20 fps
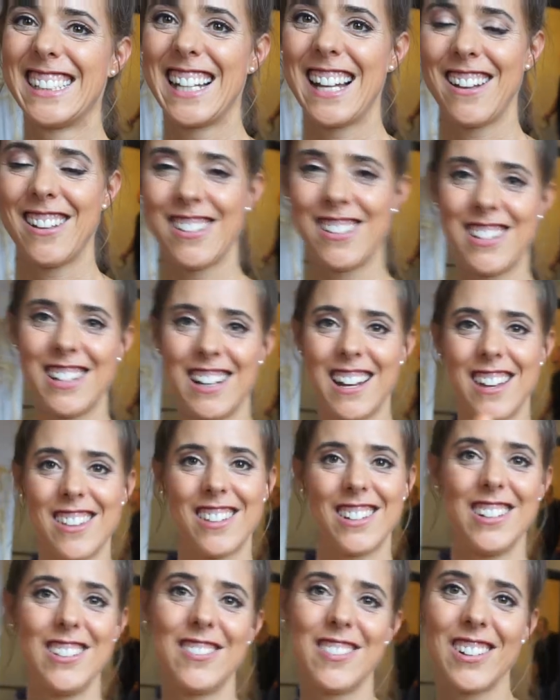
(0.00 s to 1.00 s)
And do you like
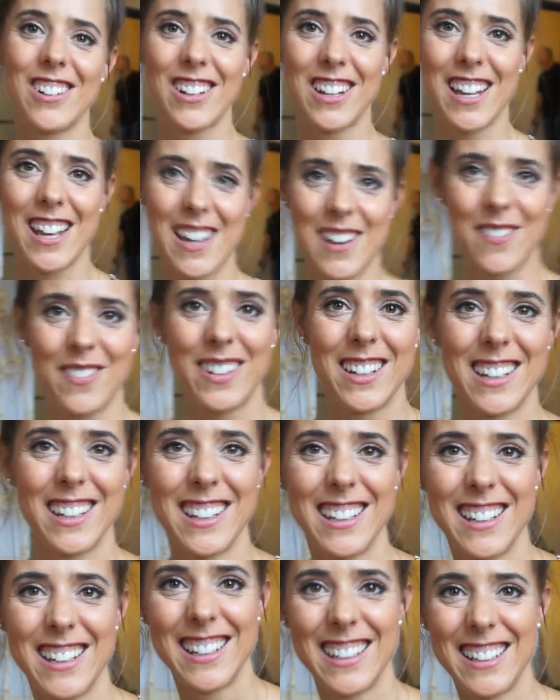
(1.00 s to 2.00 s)
the new vlog cam? It's
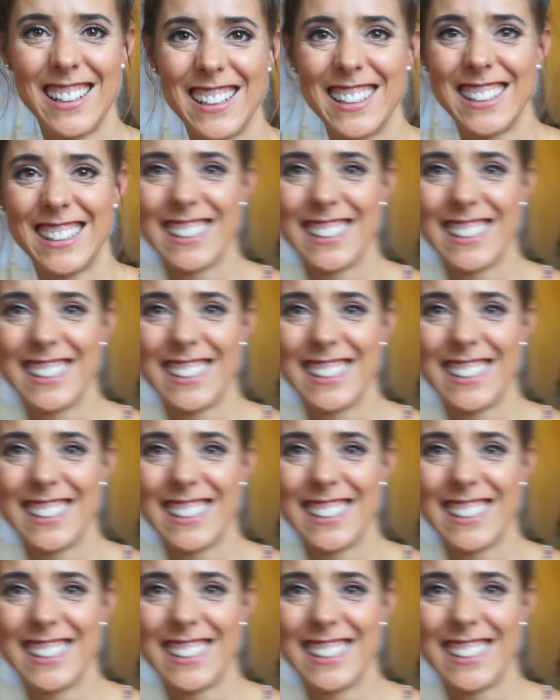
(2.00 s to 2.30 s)
awesome.